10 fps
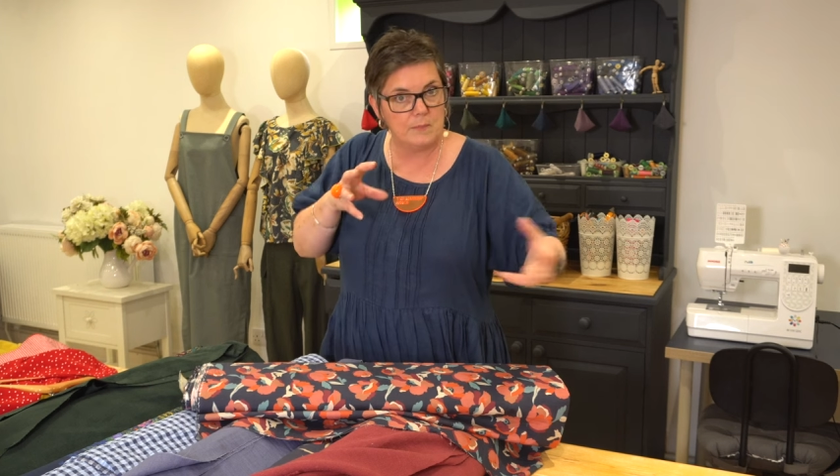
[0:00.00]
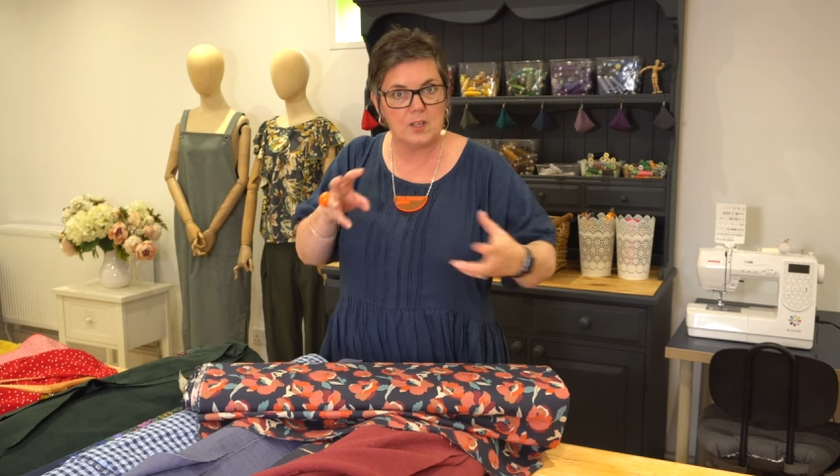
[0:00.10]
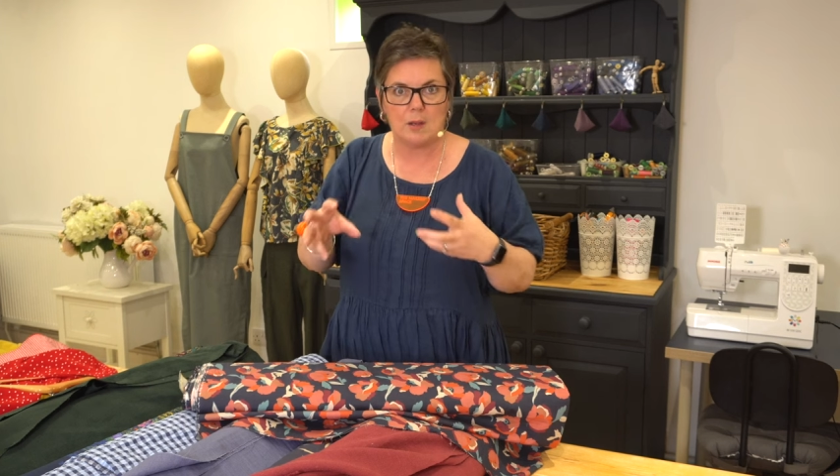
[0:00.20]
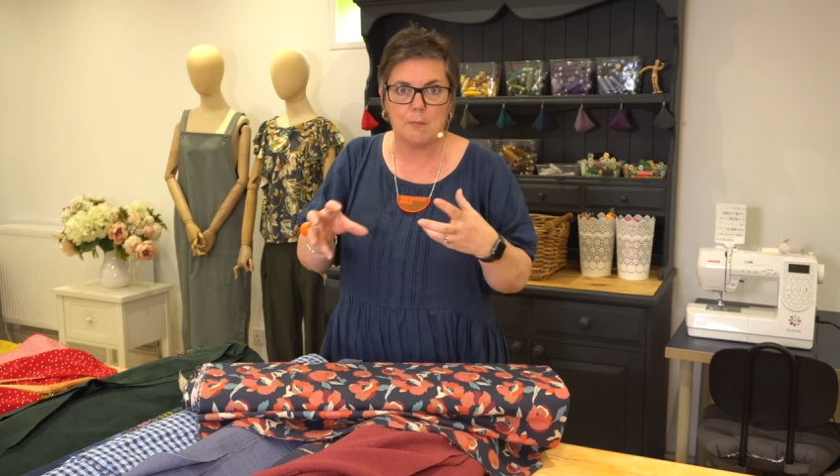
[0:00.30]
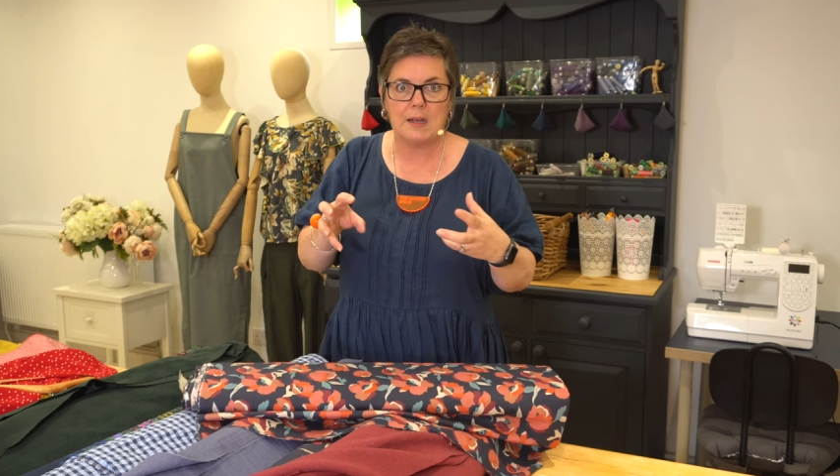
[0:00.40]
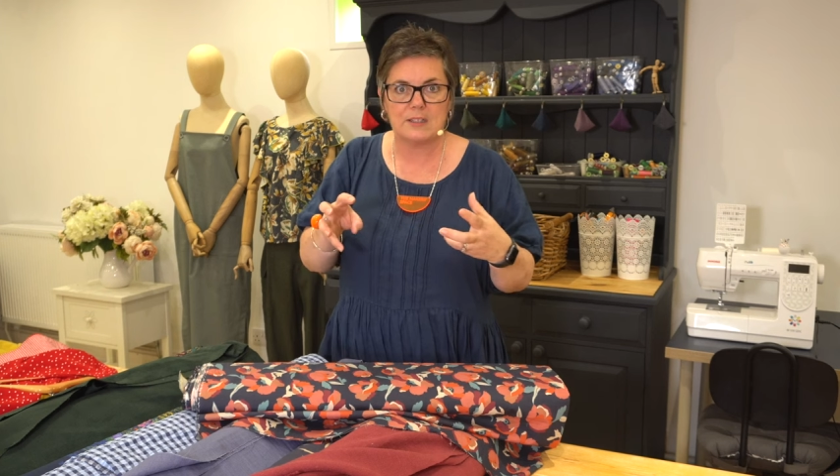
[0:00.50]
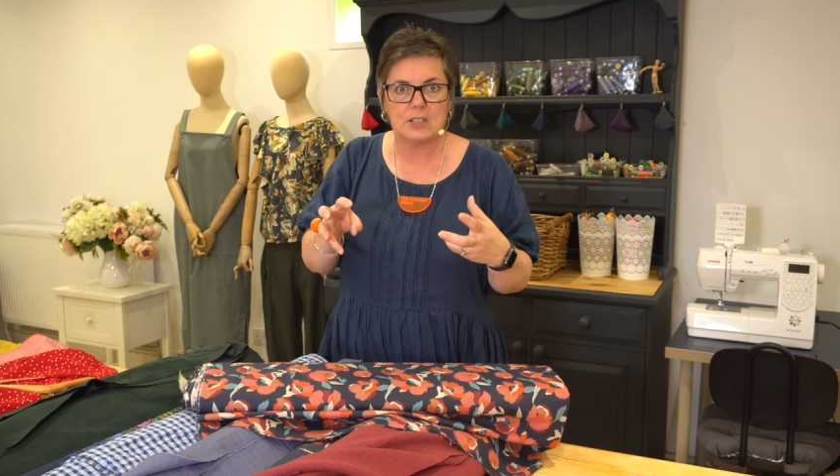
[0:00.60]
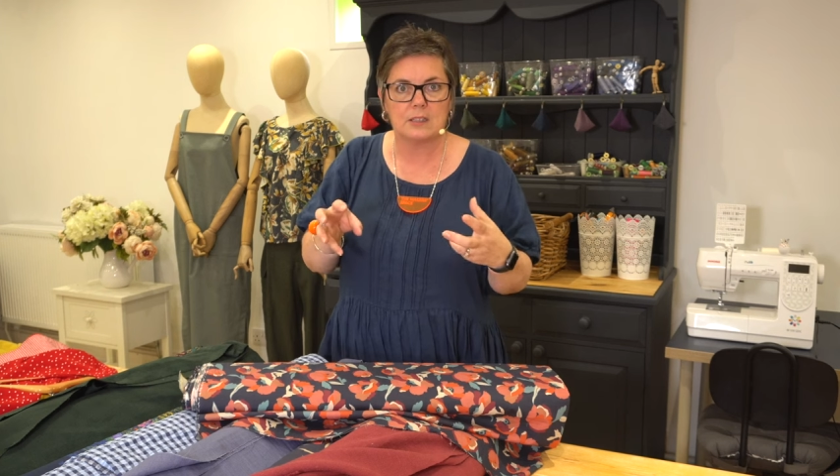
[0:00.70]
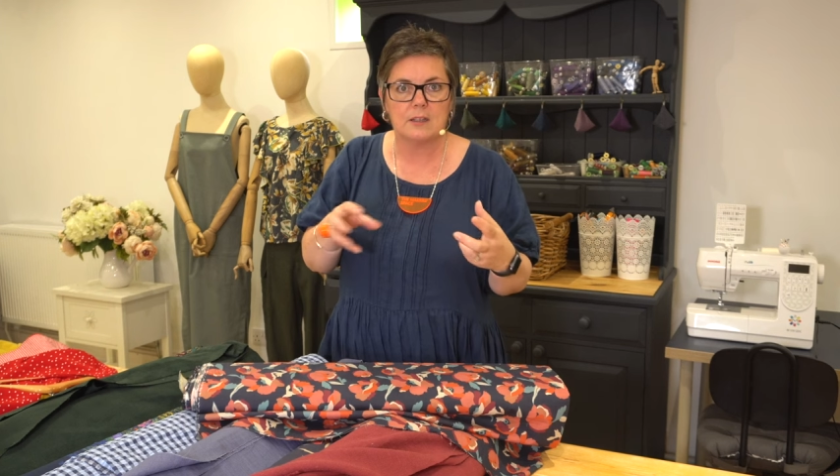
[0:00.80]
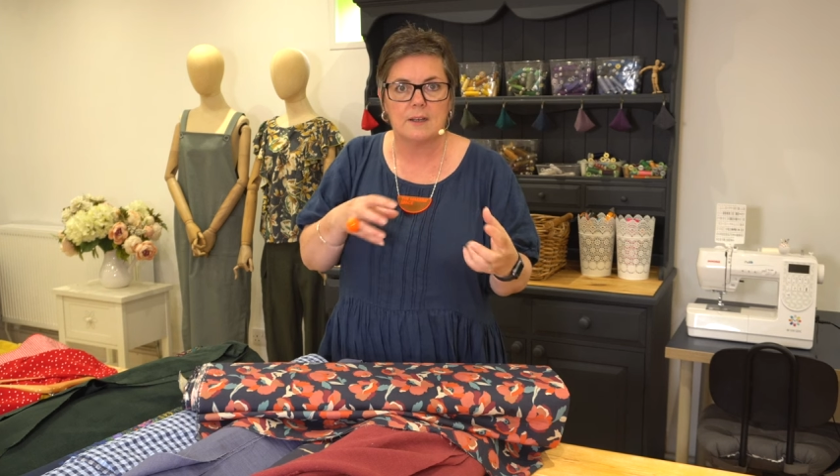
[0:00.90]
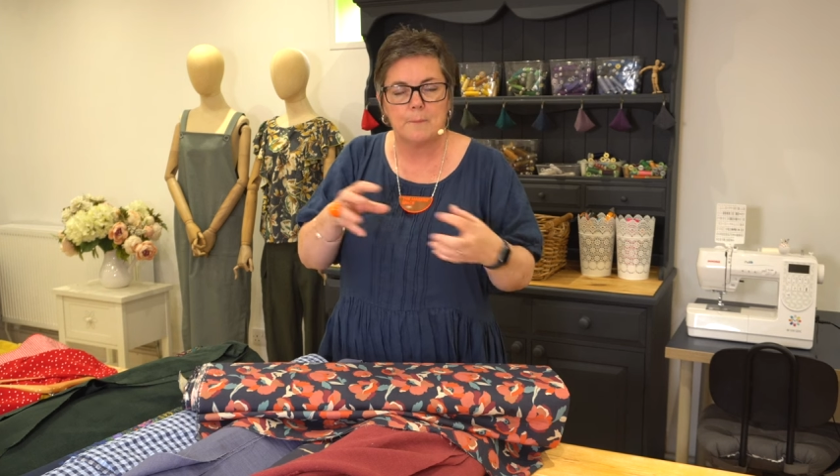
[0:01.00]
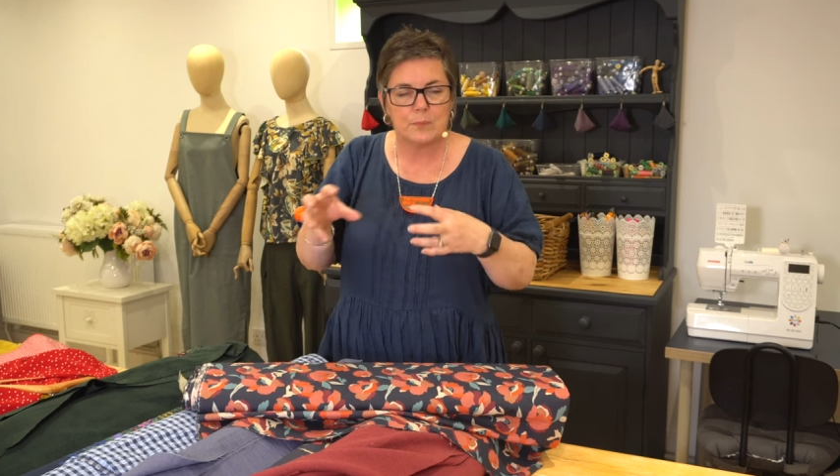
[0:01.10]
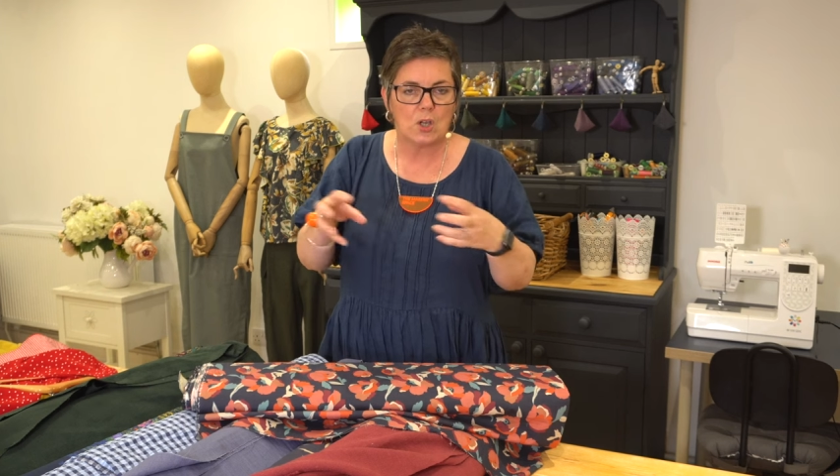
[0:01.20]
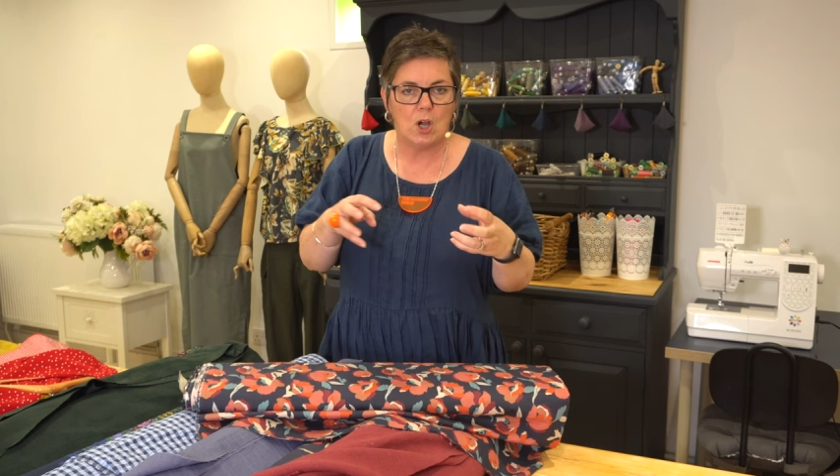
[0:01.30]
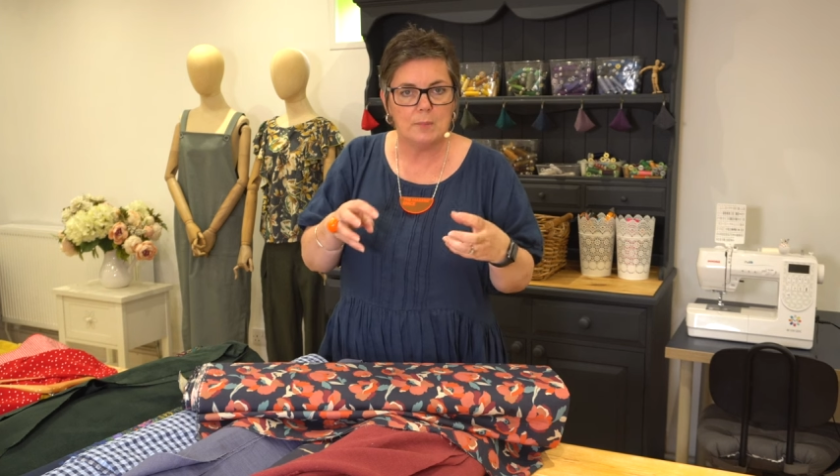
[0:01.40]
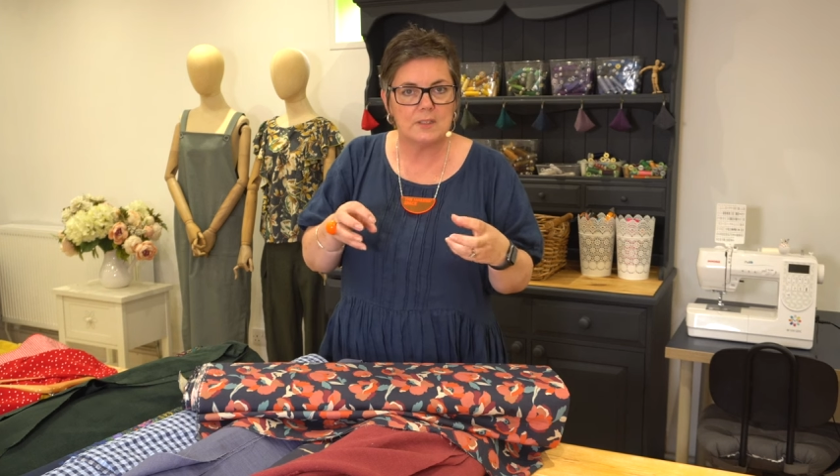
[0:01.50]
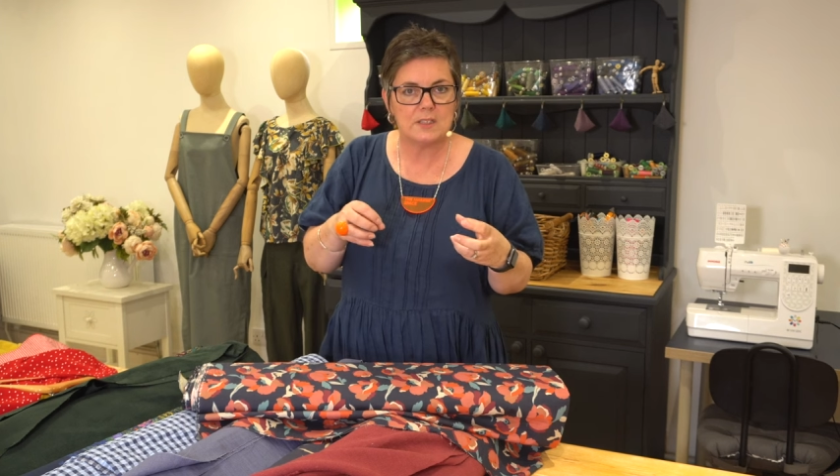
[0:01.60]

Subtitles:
you know, matching garments